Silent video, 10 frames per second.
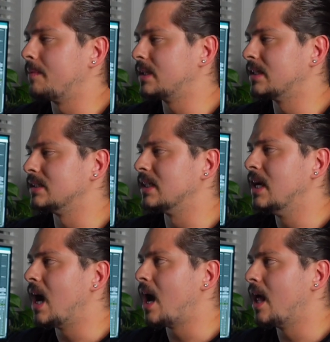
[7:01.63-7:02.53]
because,
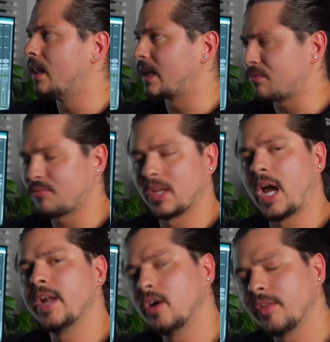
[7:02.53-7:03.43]
like I said,
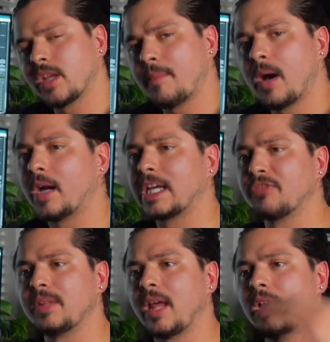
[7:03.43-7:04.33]
I know the Yamaha gives
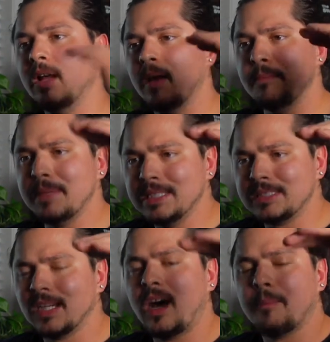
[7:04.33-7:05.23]
me that mid
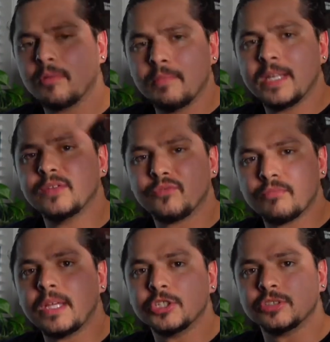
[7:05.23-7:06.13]
to upper mid
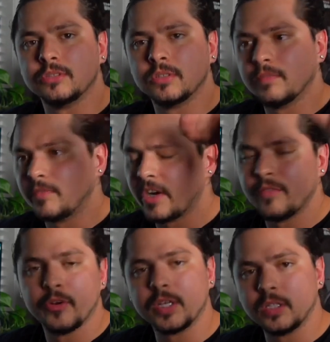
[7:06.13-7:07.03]
information very,
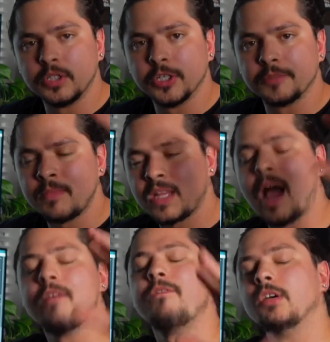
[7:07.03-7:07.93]
very clear.
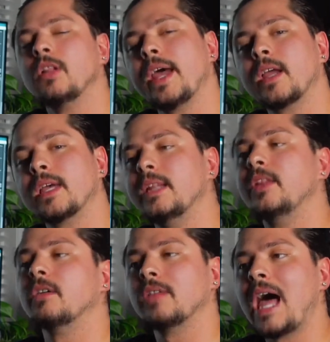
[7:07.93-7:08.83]
I feel like
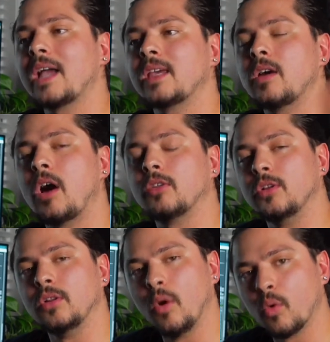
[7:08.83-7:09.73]
they're lacking on the
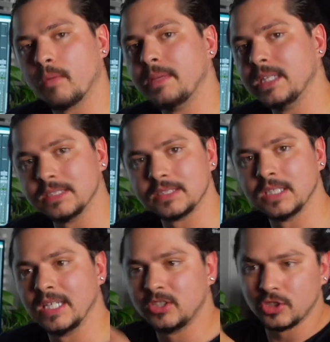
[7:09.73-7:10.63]
lower mids.
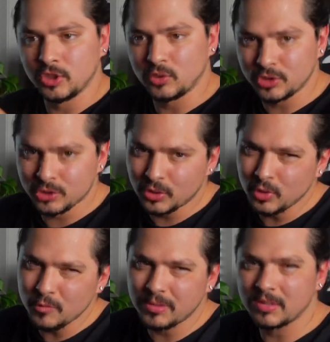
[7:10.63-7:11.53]
If there's a little
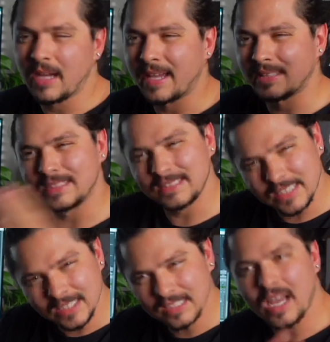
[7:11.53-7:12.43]
scoop, I can
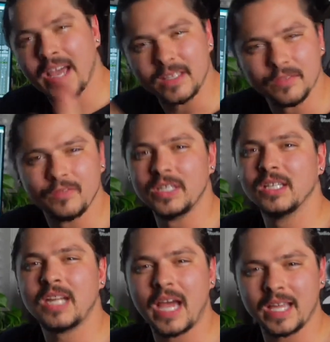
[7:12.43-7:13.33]
see it, I can feel
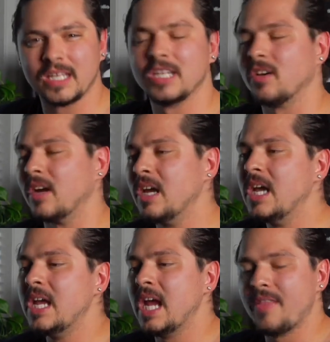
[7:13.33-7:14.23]
it, I can hear it.
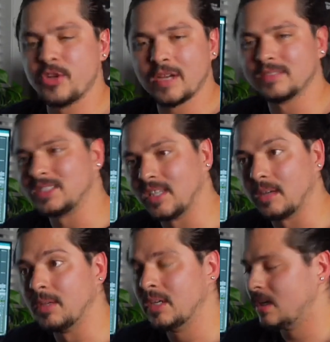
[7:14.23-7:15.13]
And then you have
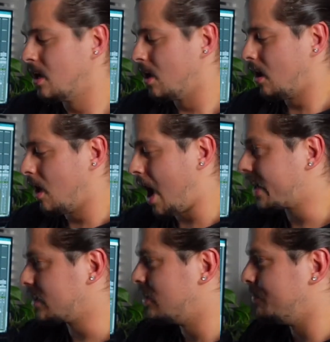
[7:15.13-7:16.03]
sub. I
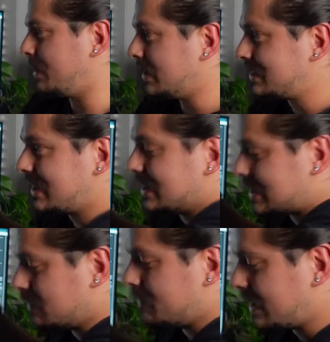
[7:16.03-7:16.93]
can be listening
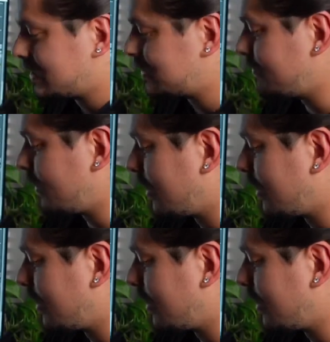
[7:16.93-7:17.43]
to a mix,